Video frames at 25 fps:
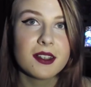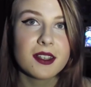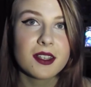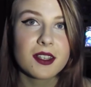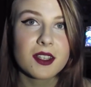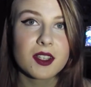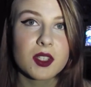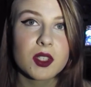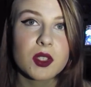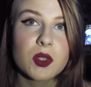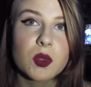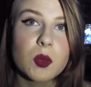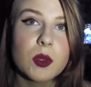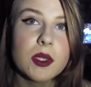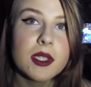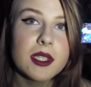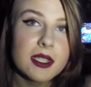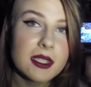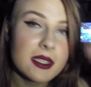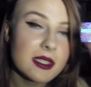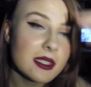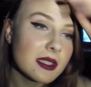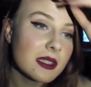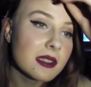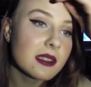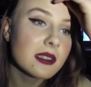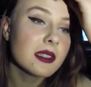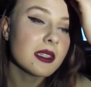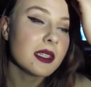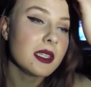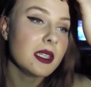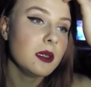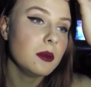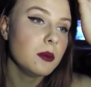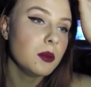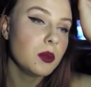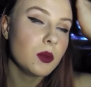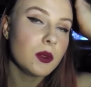because we didn't
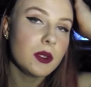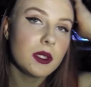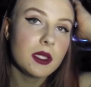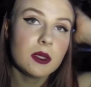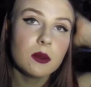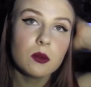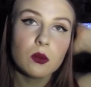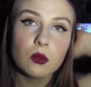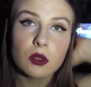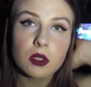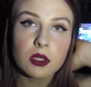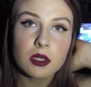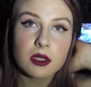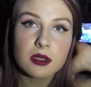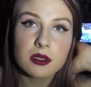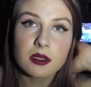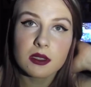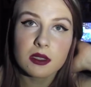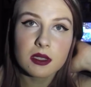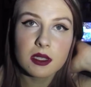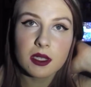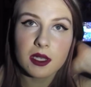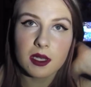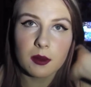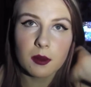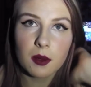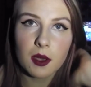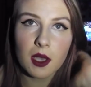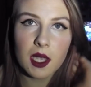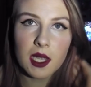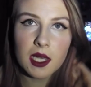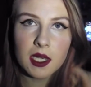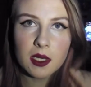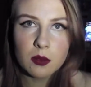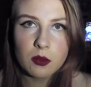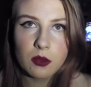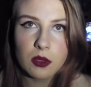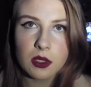sleep. We didn't want to sleep. I
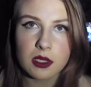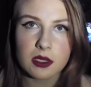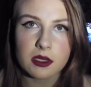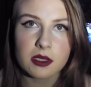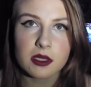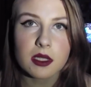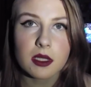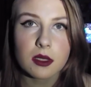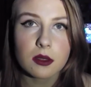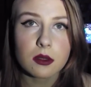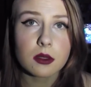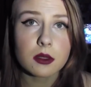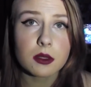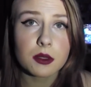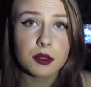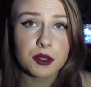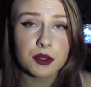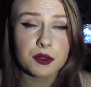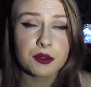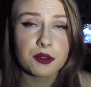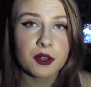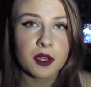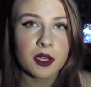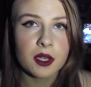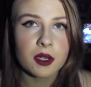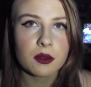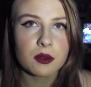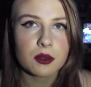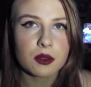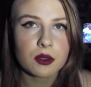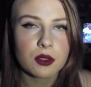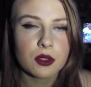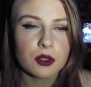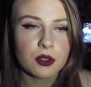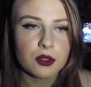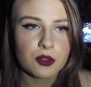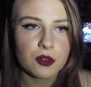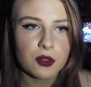didn't want to sleep because I was afraid I was going
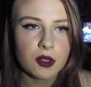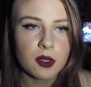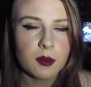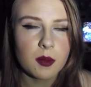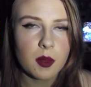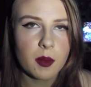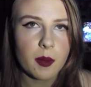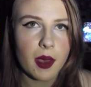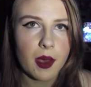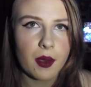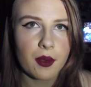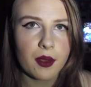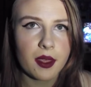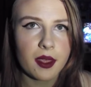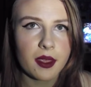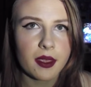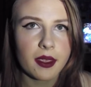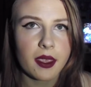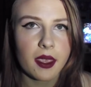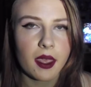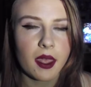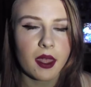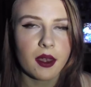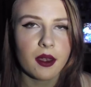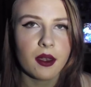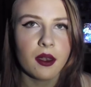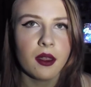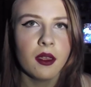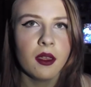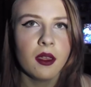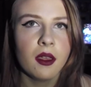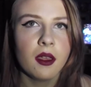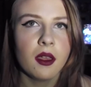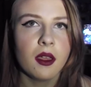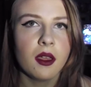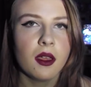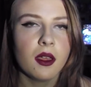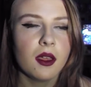to dream about it again.
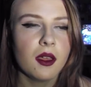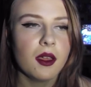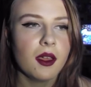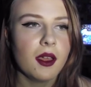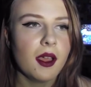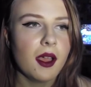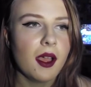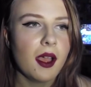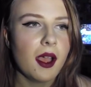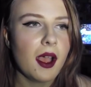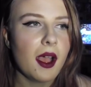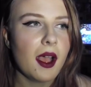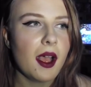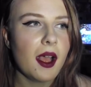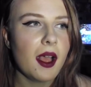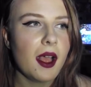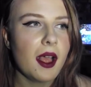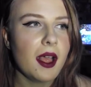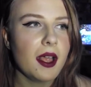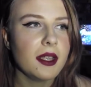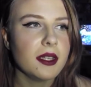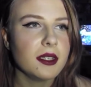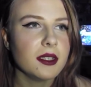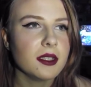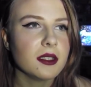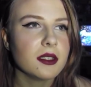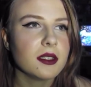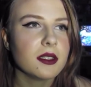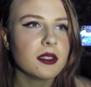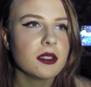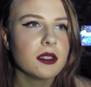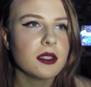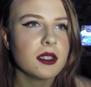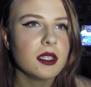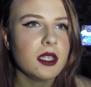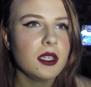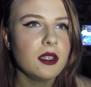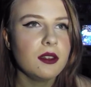And
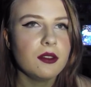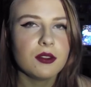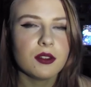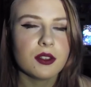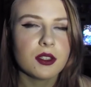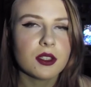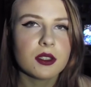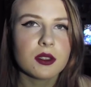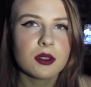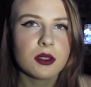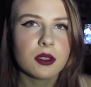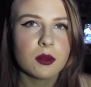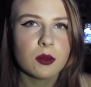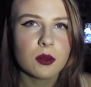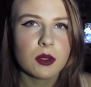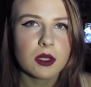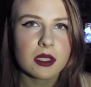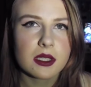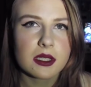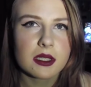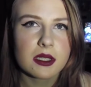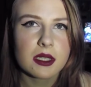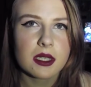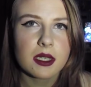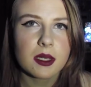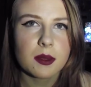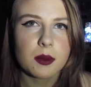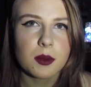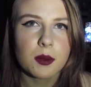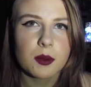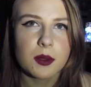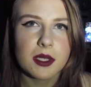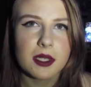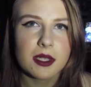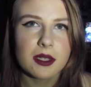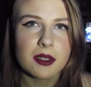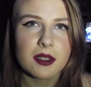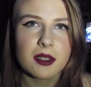Aoife just didn't want to sleep. We.